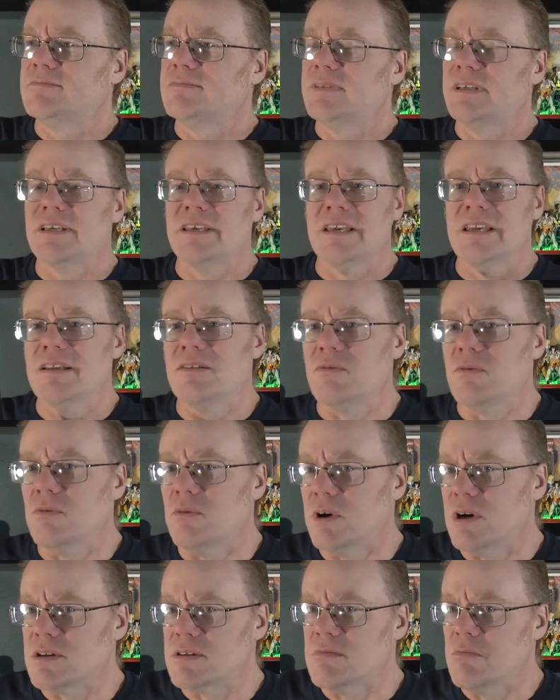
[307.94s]
again,
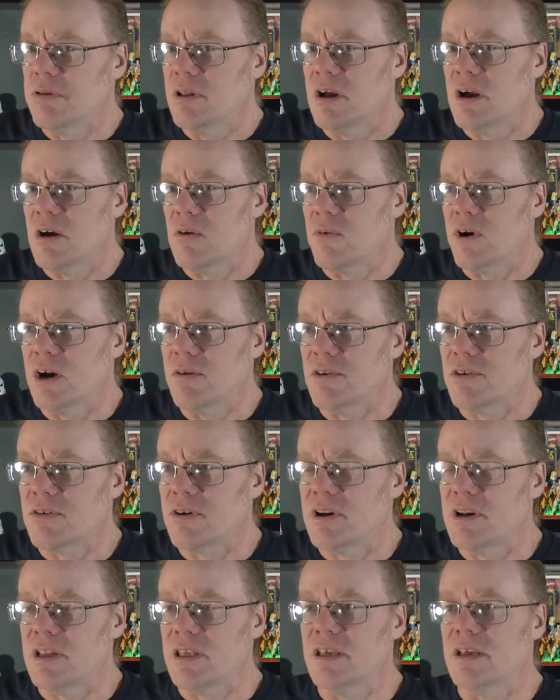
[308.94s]
where's the plot? Why are we
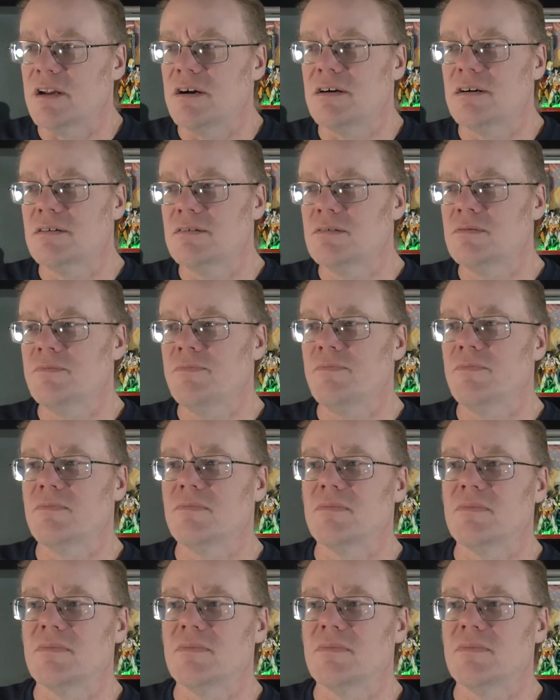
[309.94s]
trying to get home?